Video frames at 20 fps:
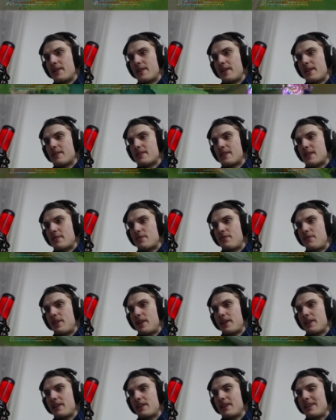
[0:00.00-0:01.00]
they start
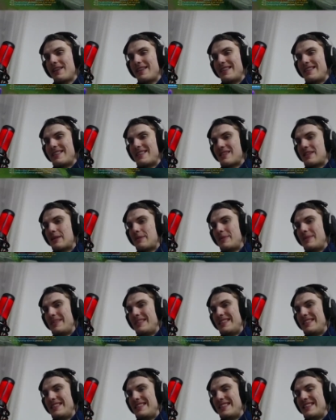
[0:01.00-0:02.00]
fighting it's gonna
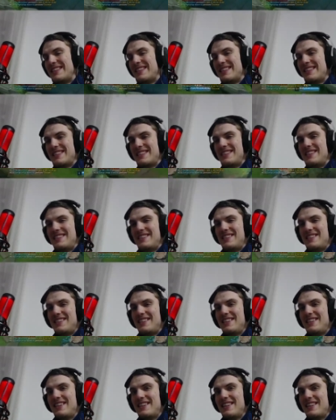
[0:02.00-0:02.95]
be GG